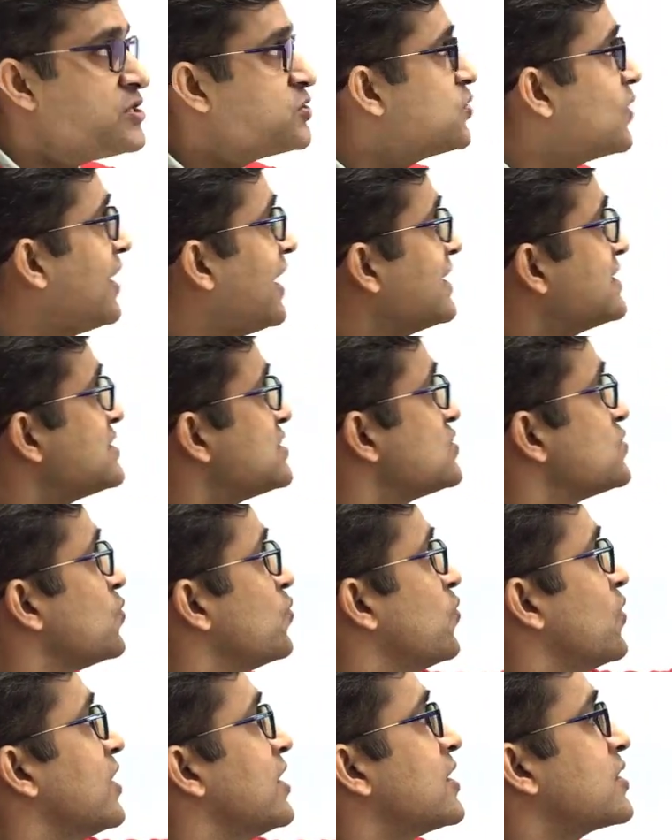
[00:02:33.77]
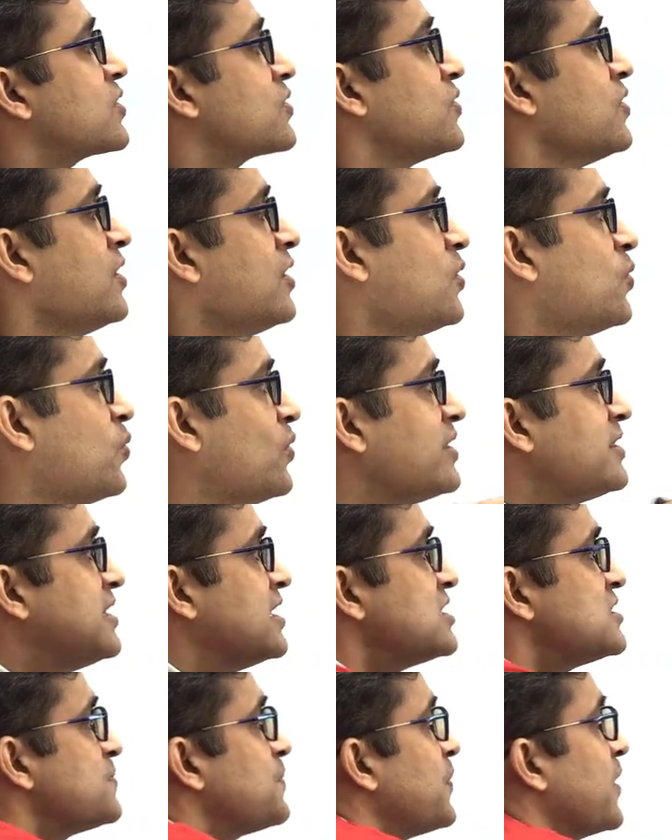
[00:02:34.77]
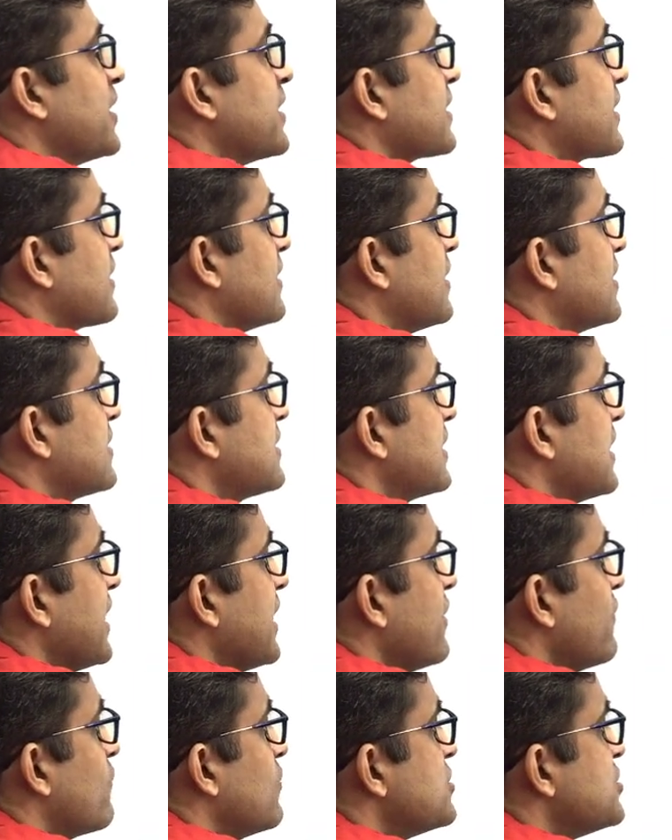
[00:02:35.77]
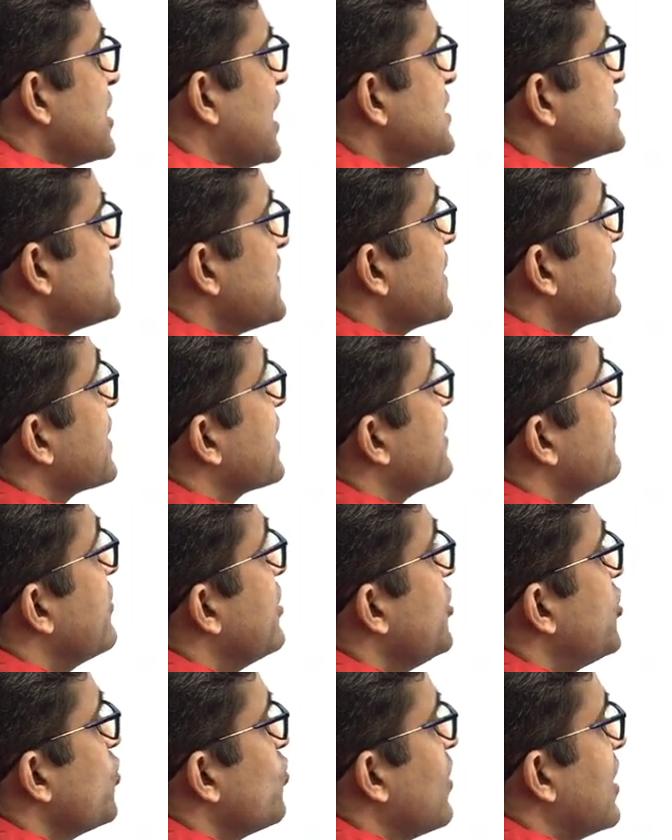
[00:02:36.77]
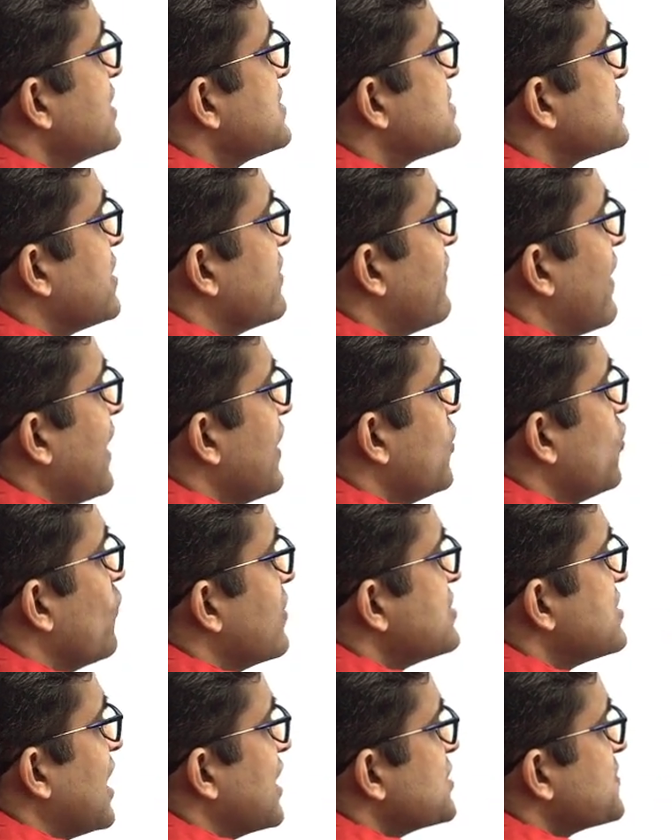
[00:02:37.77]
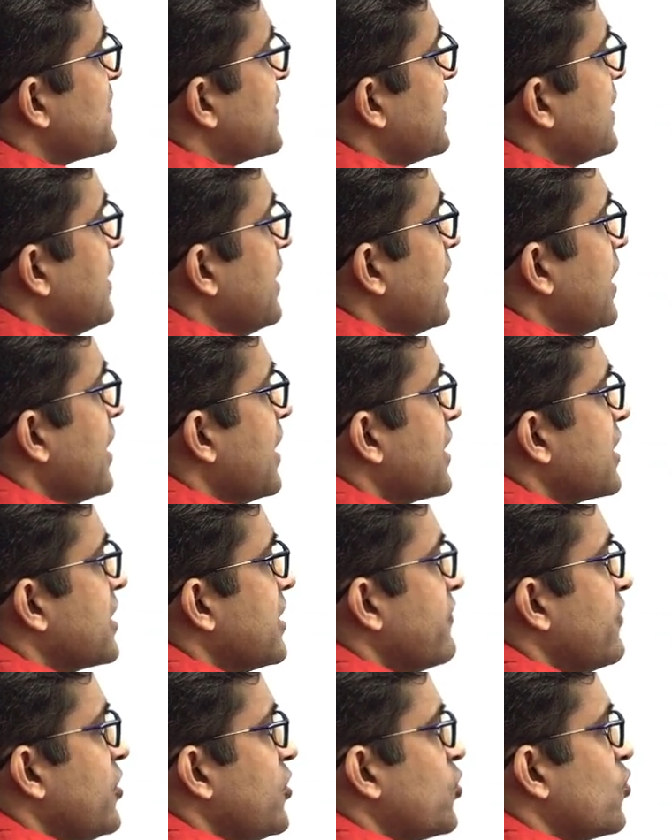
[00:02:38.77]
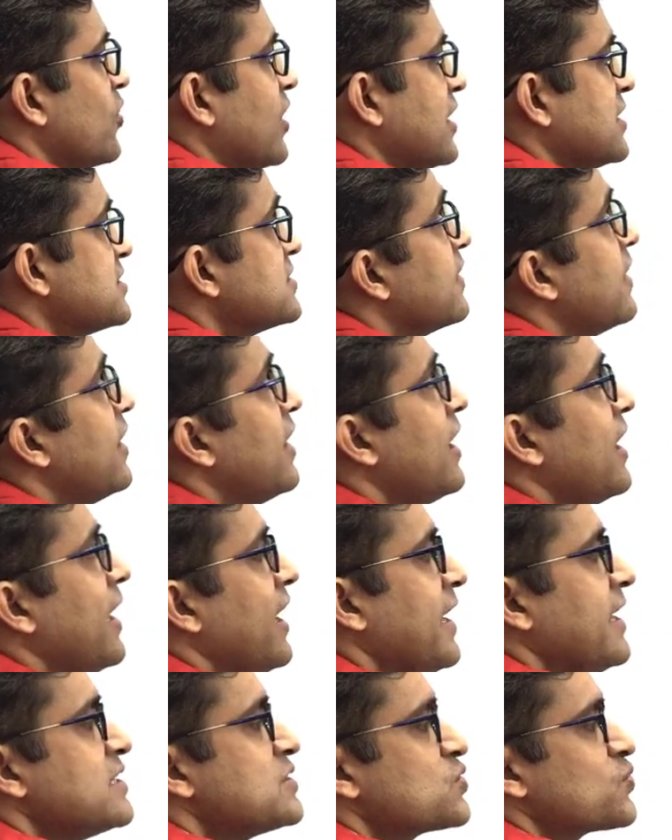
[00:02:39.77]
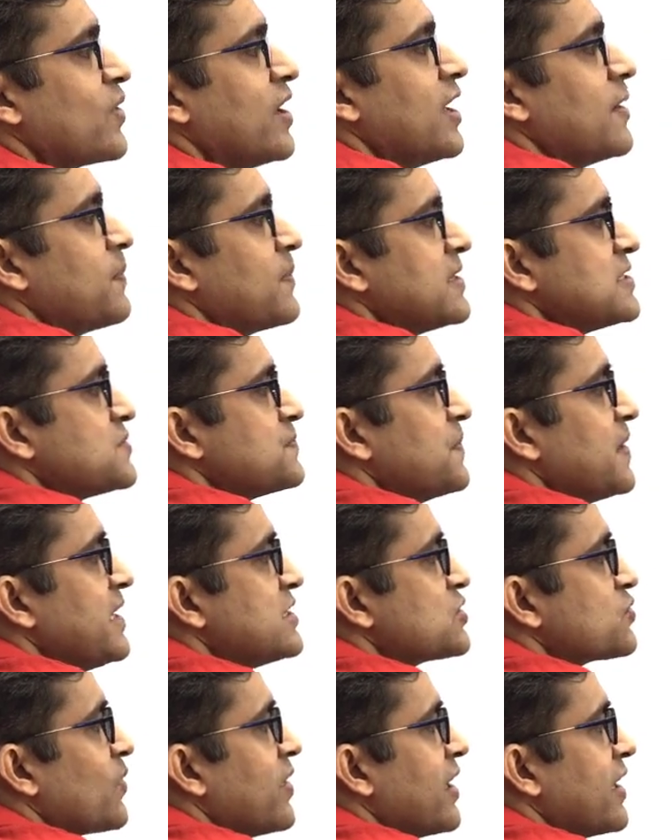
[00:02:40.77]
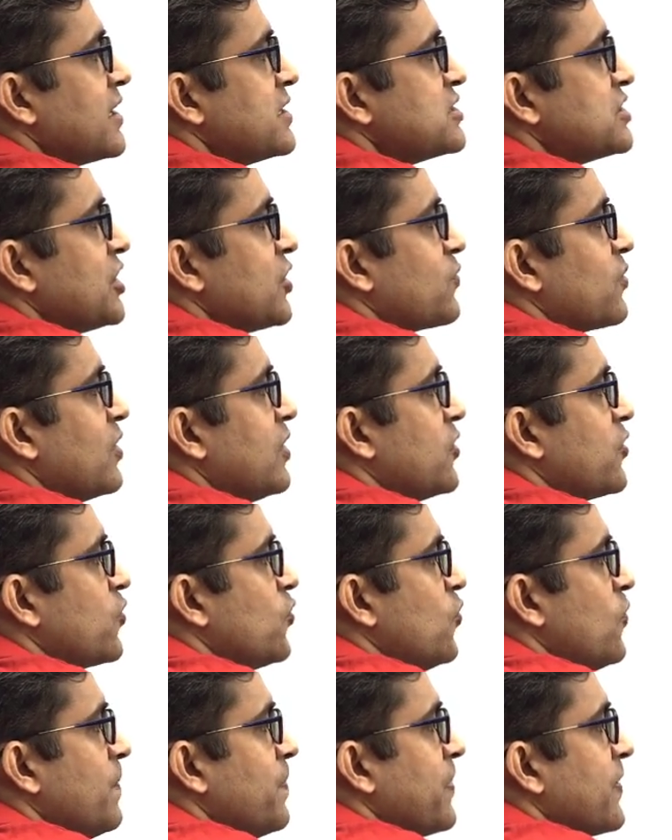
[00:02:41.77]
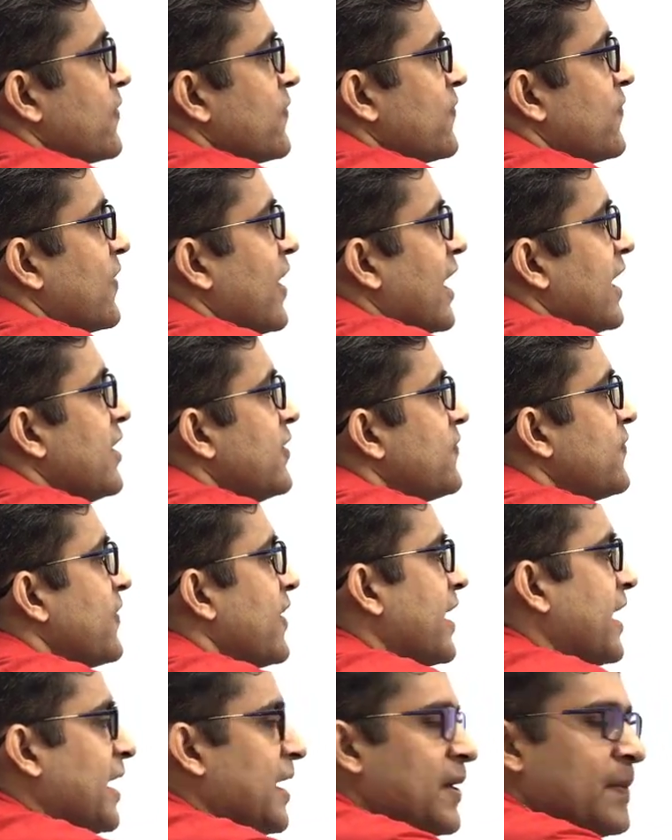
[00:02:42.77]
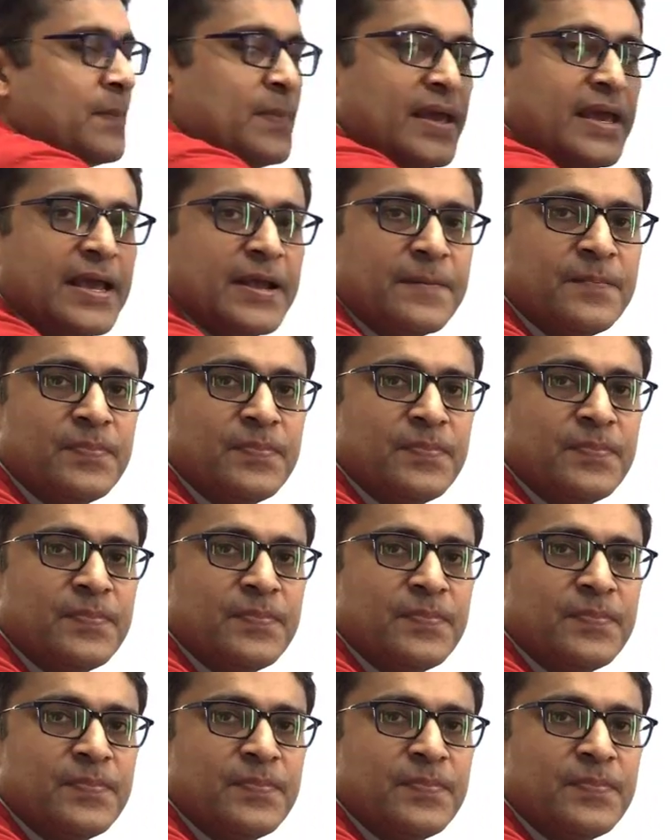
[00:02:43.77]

So let's work with this particular thing which has been given to us, the value which has been given to us. a square plus b square is equal to 5ab.